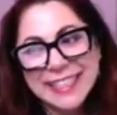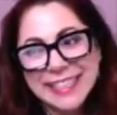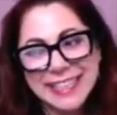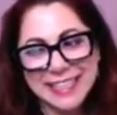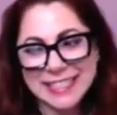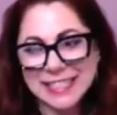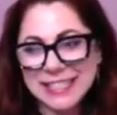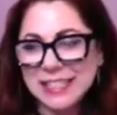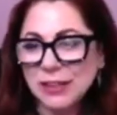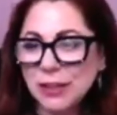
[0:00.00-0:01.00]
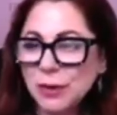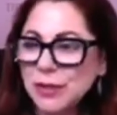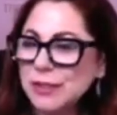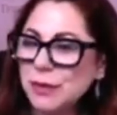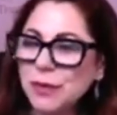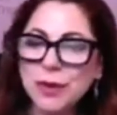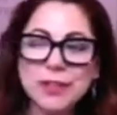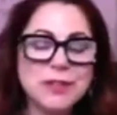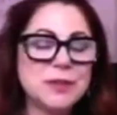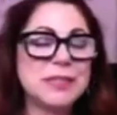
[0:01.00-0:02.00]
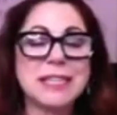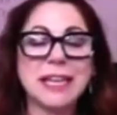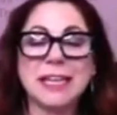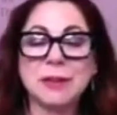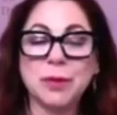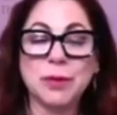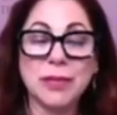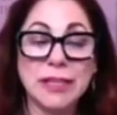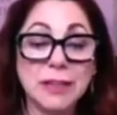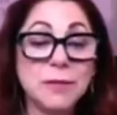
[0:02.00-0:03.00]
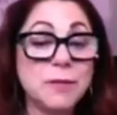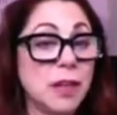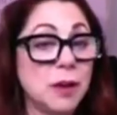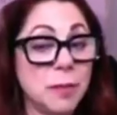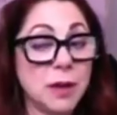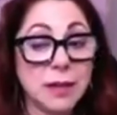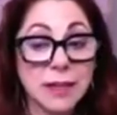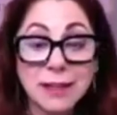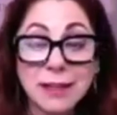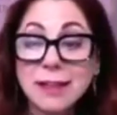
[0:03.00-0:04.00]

He's a soloist with orchestras like the Berlin Philharmonic,